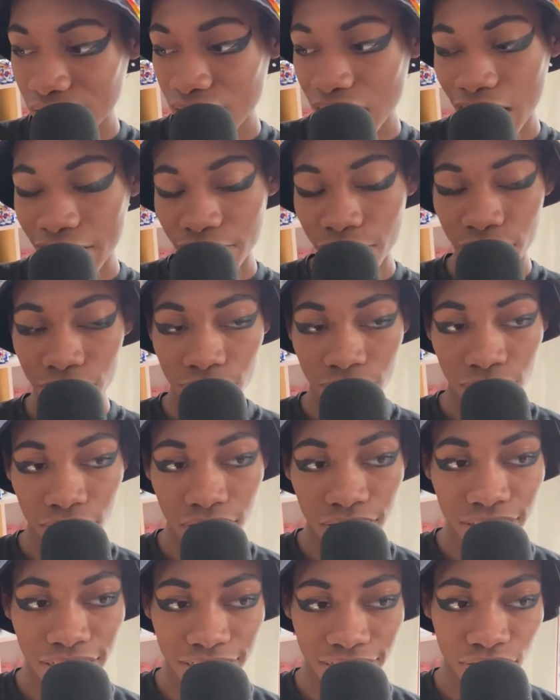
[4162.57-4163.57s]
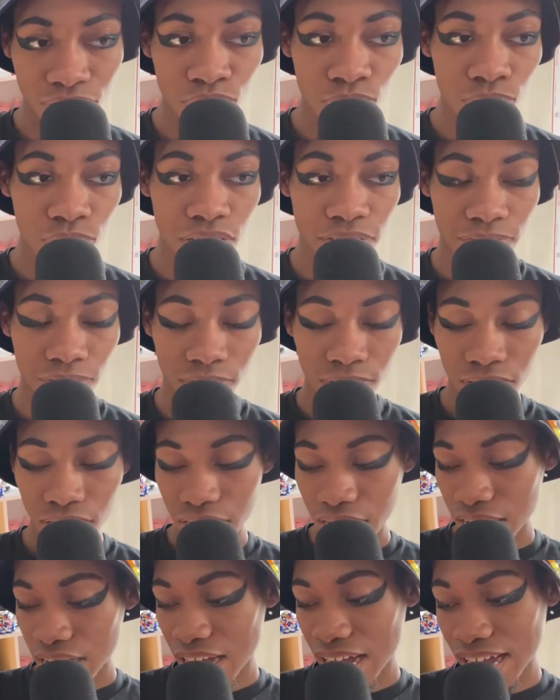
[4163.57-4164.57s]
after like two different
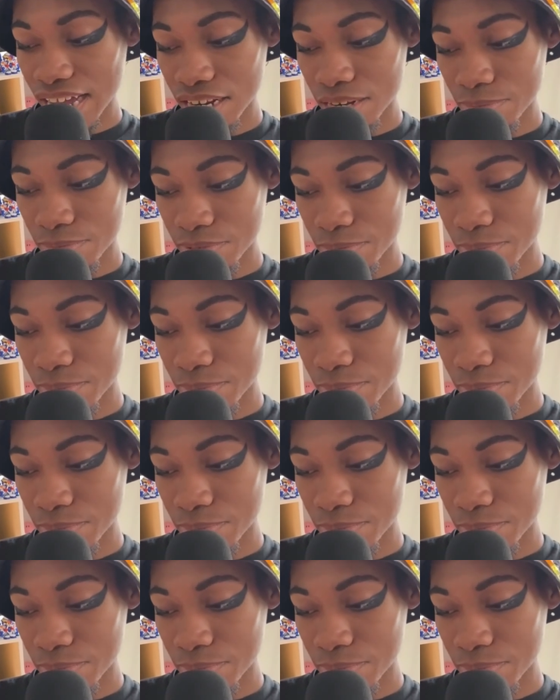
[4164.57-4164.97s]
items.